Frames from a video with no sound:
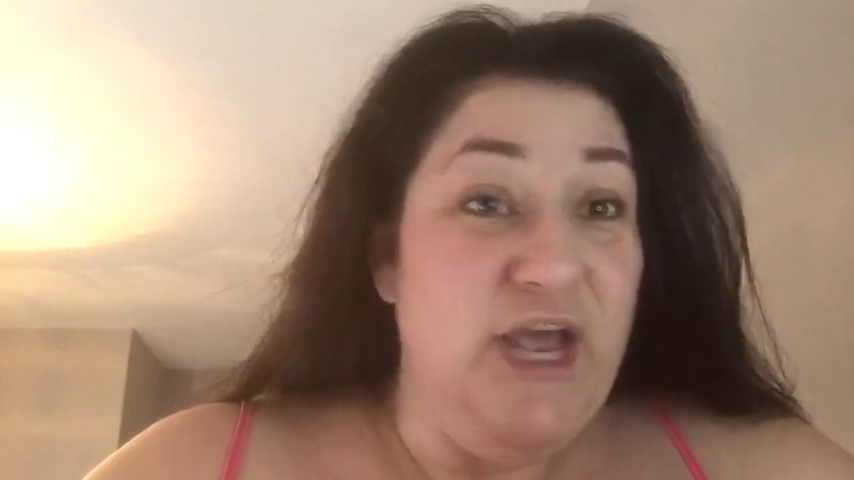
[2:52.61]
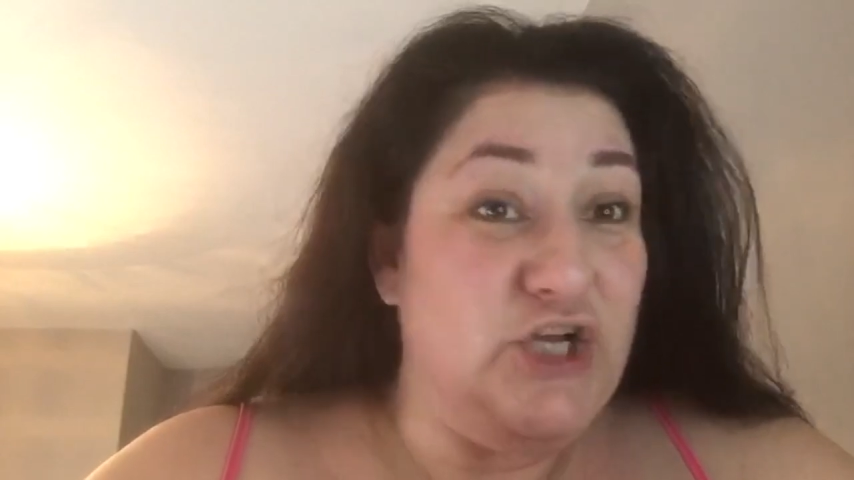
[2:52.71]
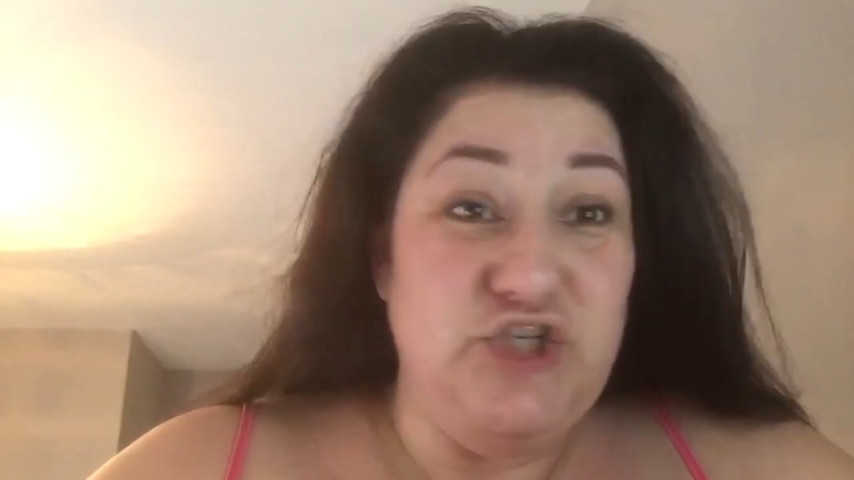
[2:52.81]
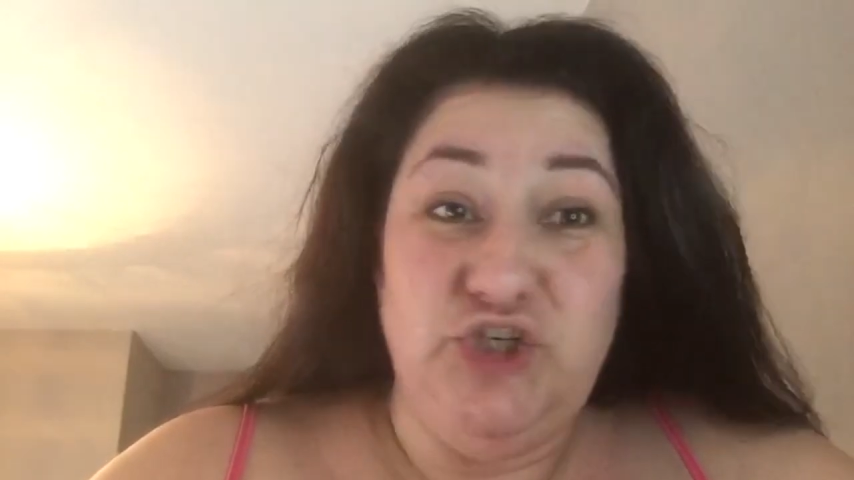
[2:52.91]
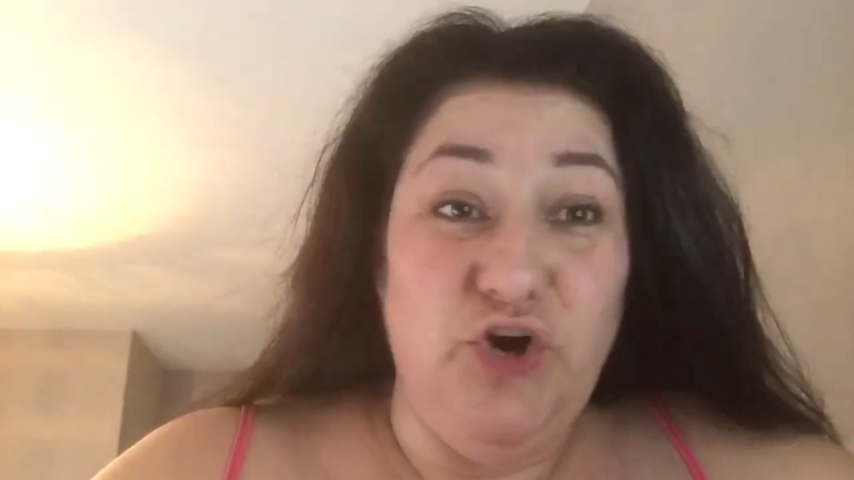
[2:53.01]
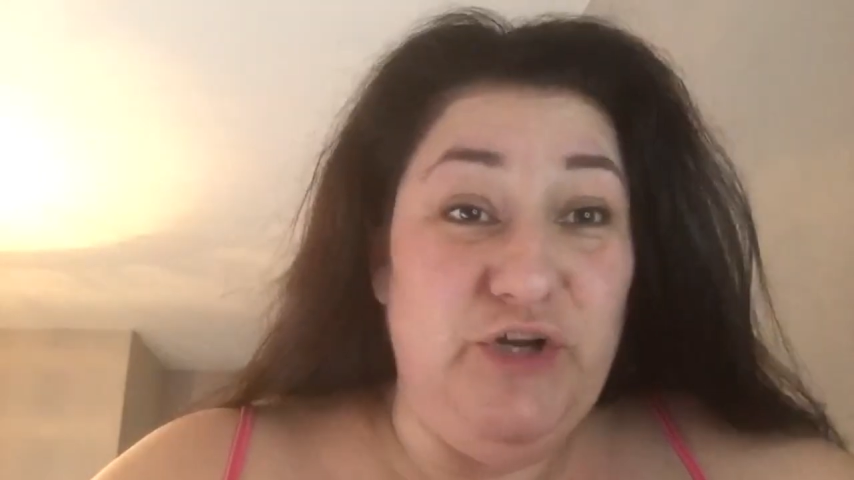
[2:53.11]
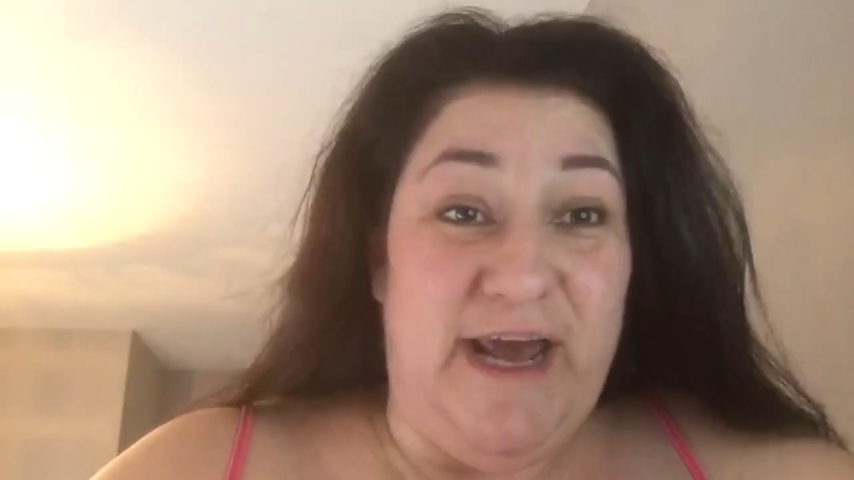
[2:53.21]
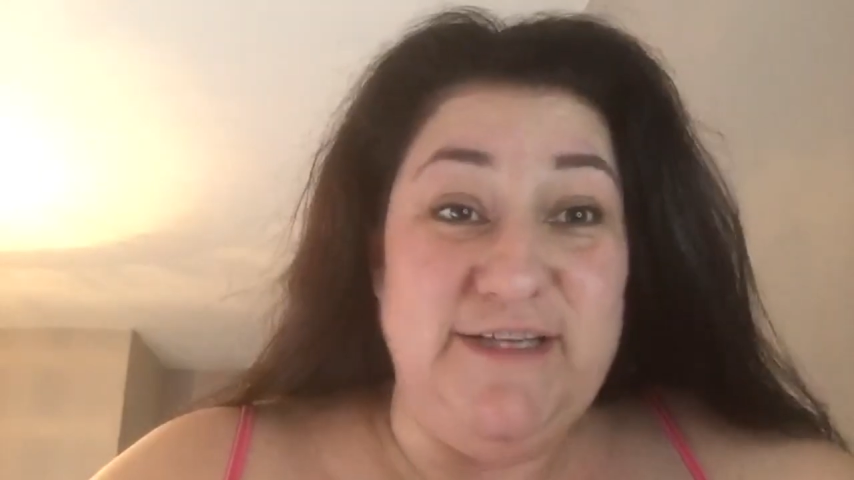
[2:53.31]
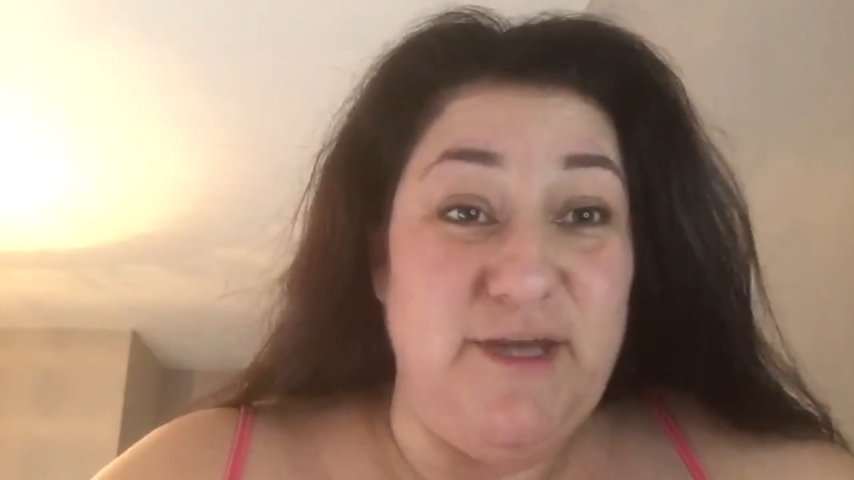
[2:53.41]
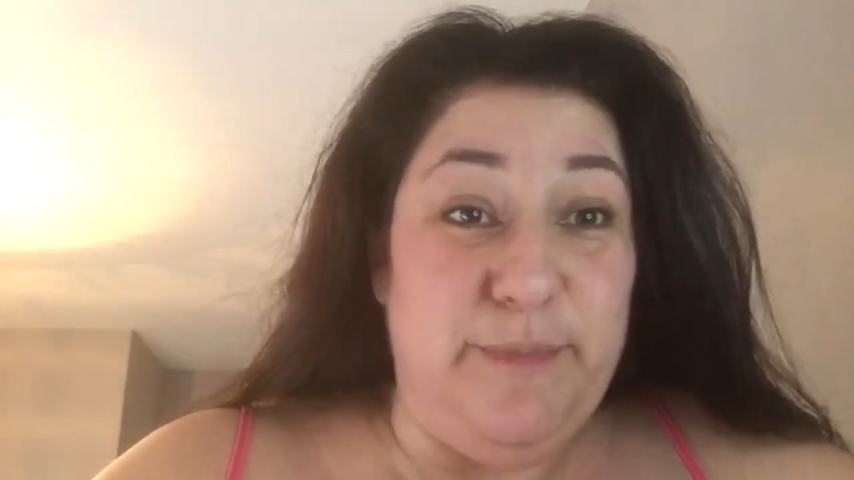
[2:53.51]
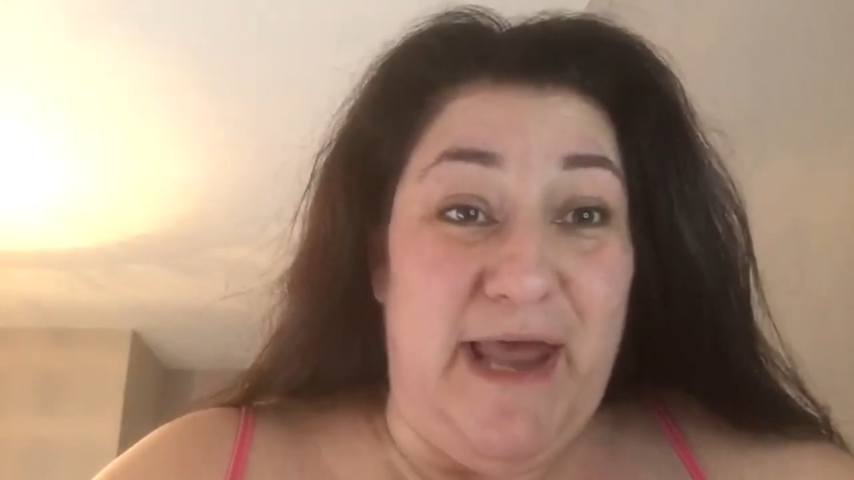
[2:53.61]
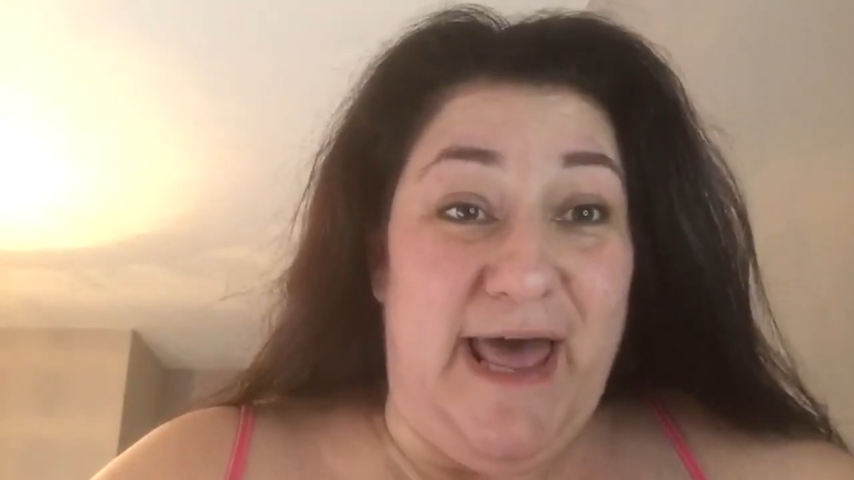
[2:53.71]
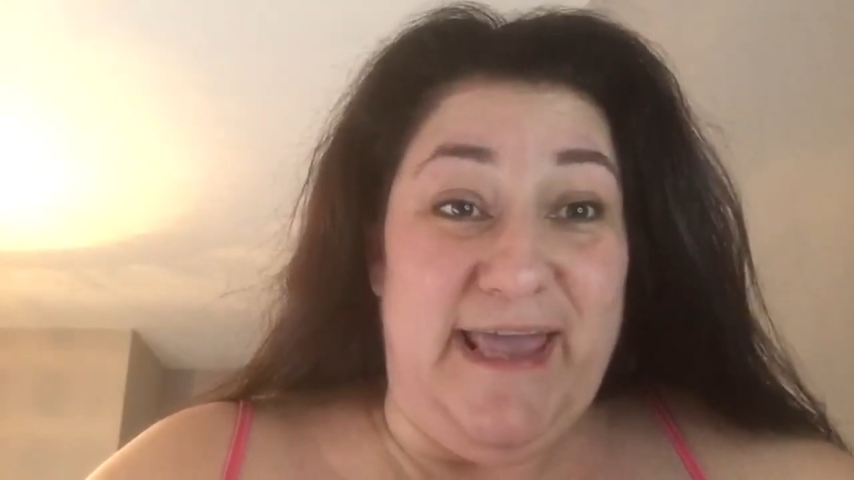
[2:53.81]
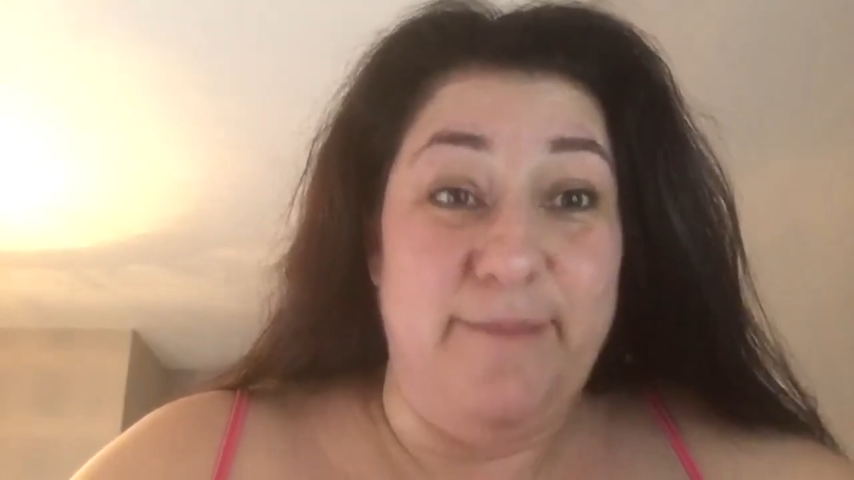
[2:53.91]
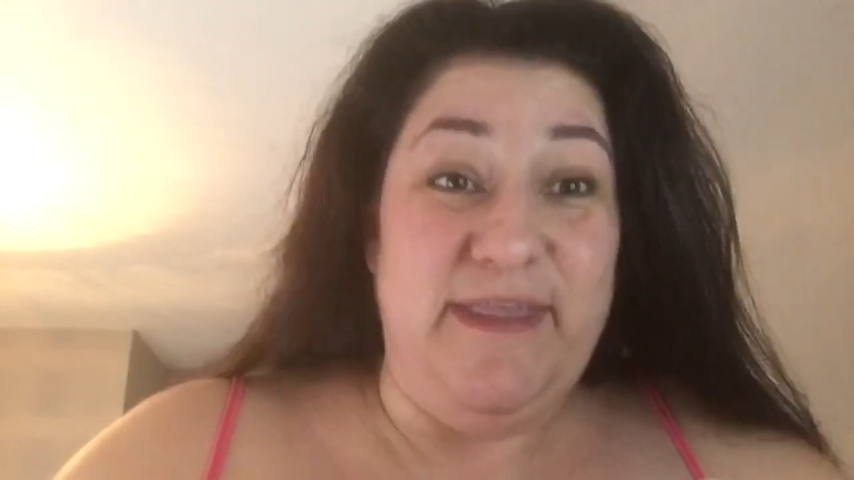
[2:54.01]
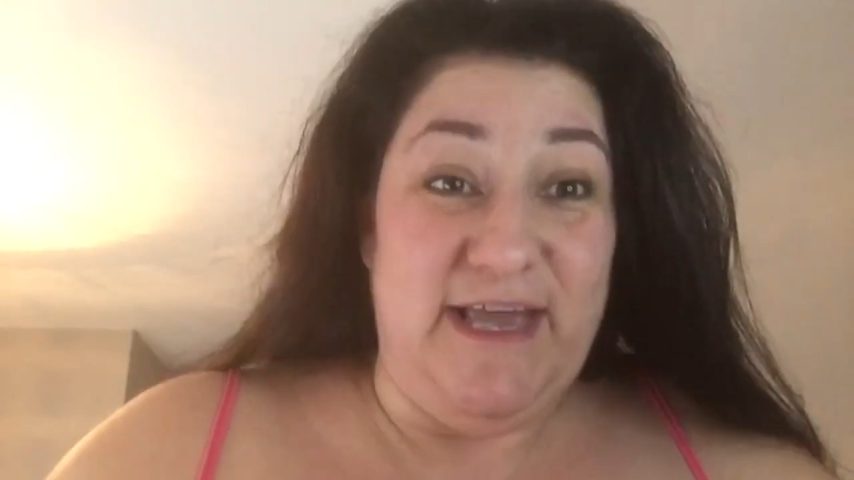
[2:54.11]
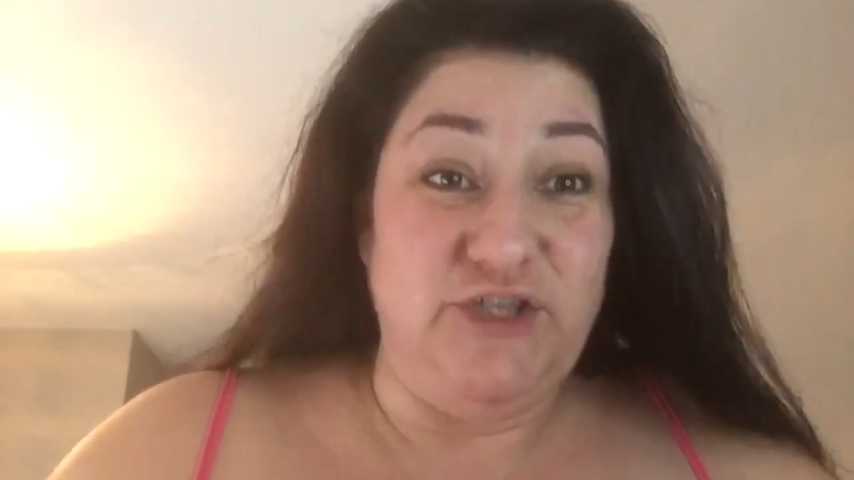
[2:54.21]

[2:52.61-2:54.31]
because you don't know how to apply them and you